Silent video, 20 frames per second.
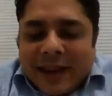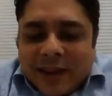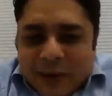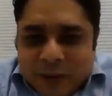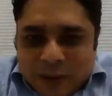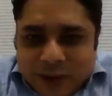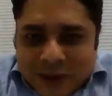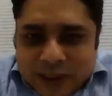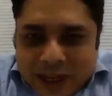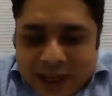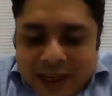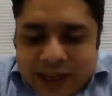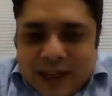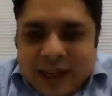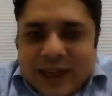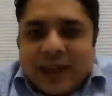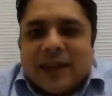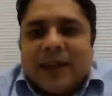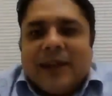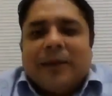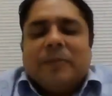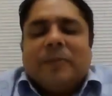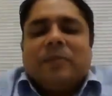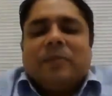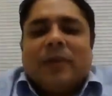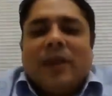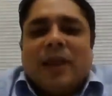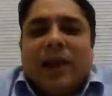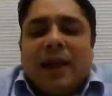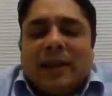Thank you, Vishal.
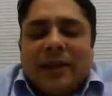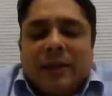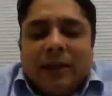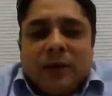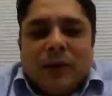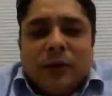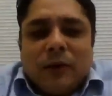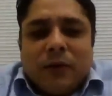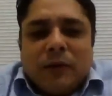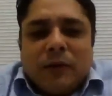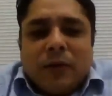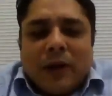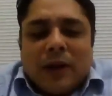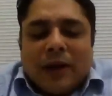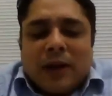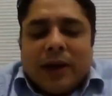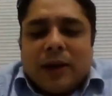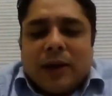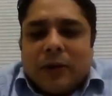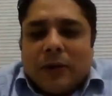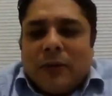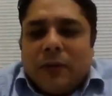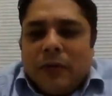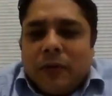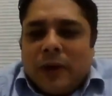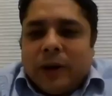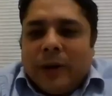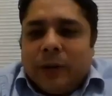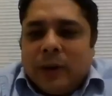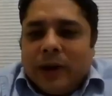I think you have
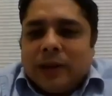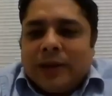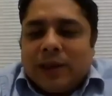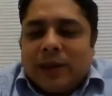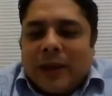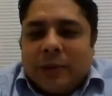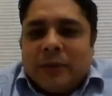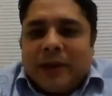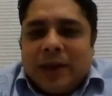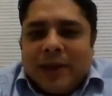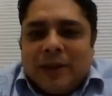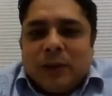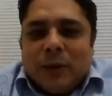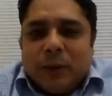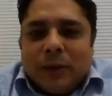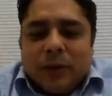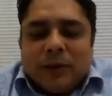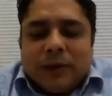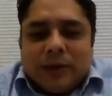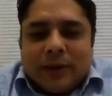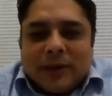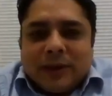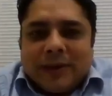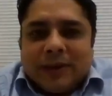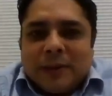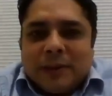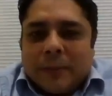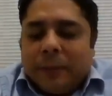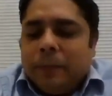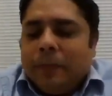very well summarized the whole
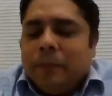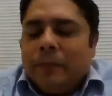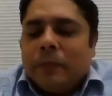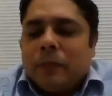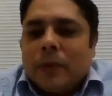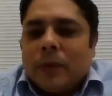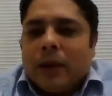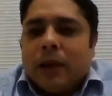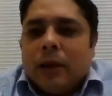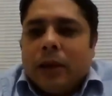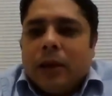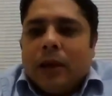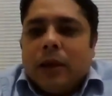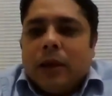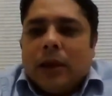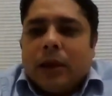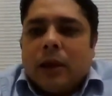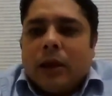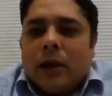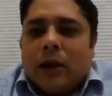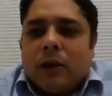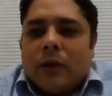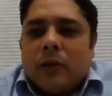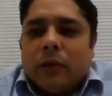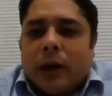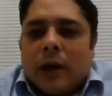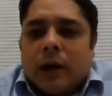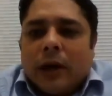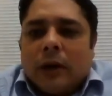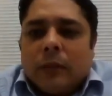system. Now,
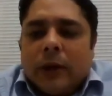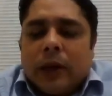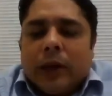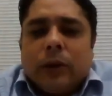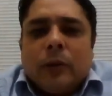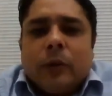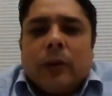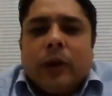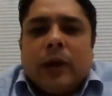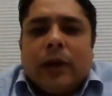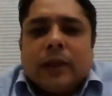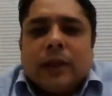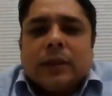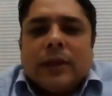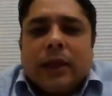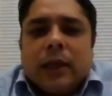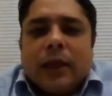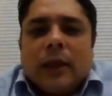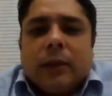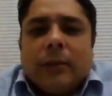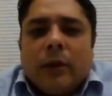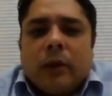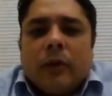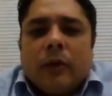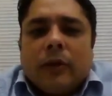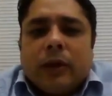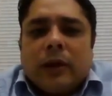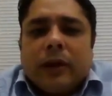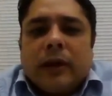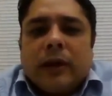where you were asking
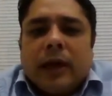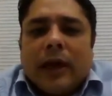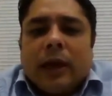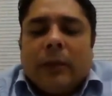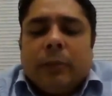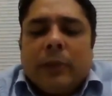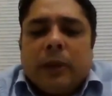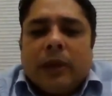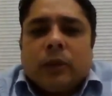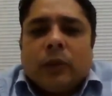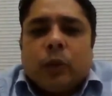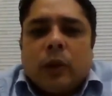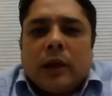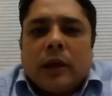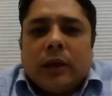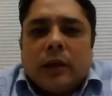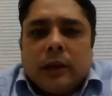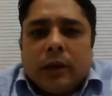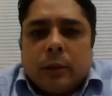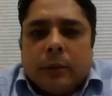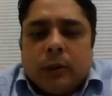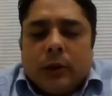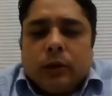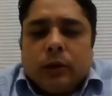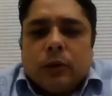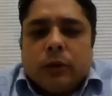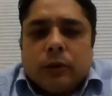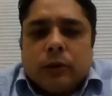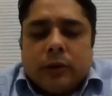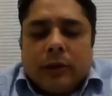about LPS
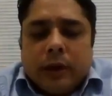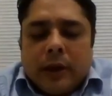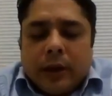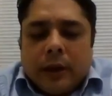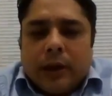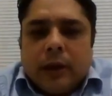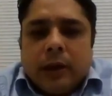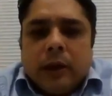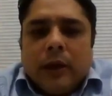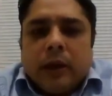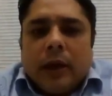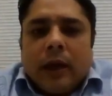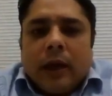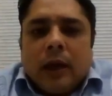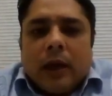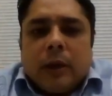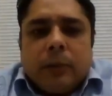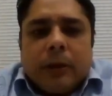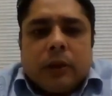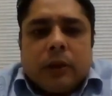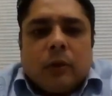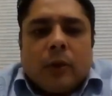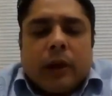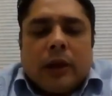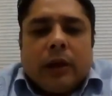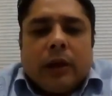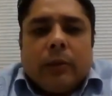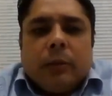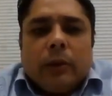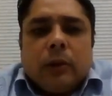1223, LPS
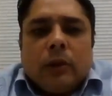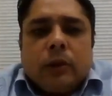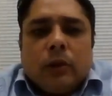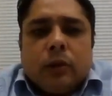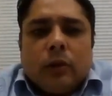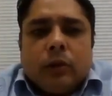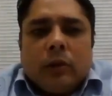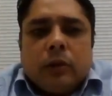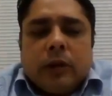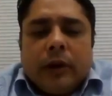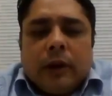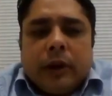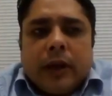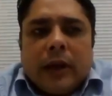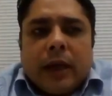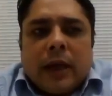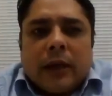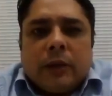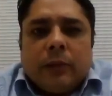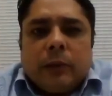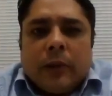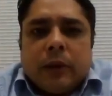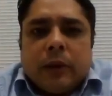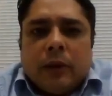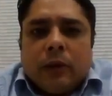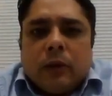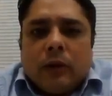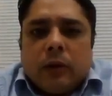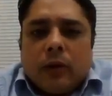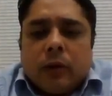1223 has
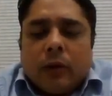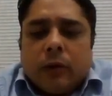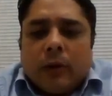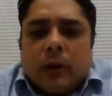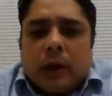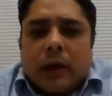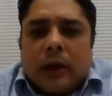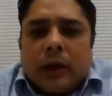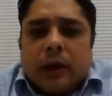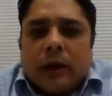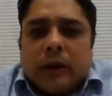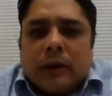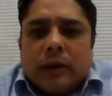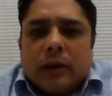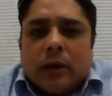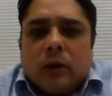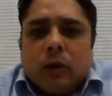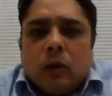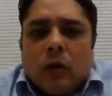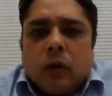been, it's a